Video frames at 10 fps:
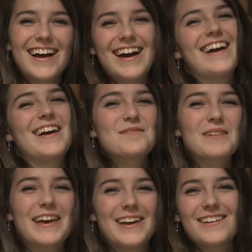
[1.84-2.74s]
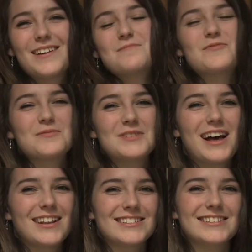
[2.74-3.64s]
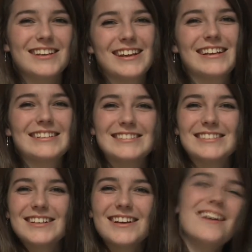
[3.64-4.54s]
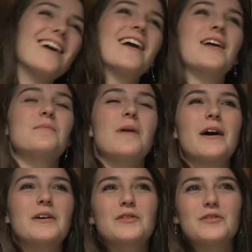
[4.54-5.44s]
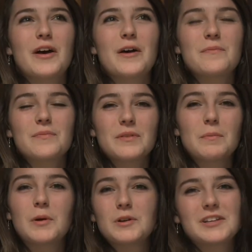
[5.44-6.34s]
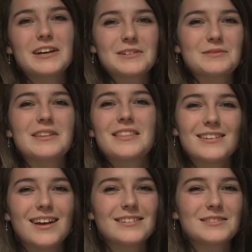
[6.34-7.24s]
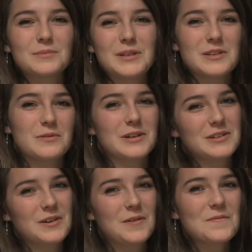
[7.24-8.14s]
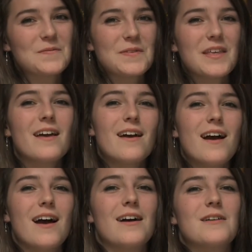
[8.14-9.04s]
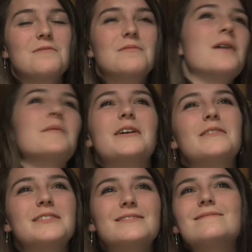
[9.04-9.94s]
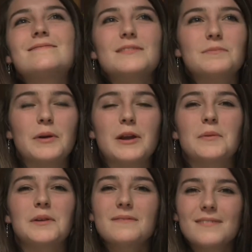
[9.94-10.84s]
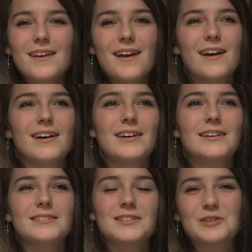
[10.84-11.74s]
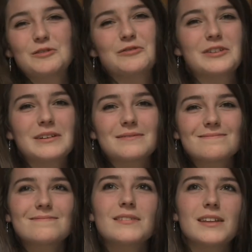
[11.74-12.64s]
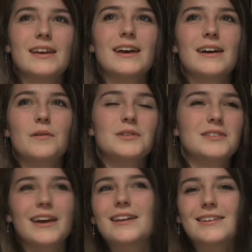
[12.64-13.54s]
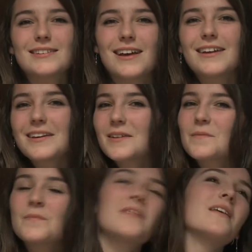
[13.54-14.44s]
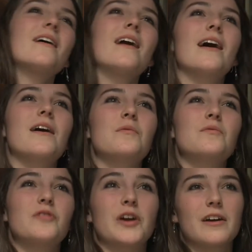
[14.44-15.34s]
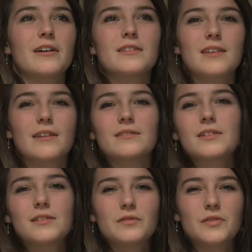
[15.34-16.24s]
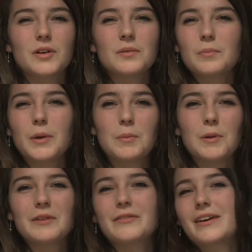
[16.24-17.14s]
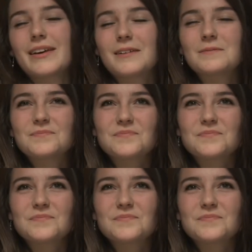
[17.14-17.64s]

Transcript: Hi, I'm Kate. I'm from Darlington in England, and I'm part of the project with the Darlington Media Workshop. I'm here in Bremen, discovering the what cycling's like for girls and for people living here.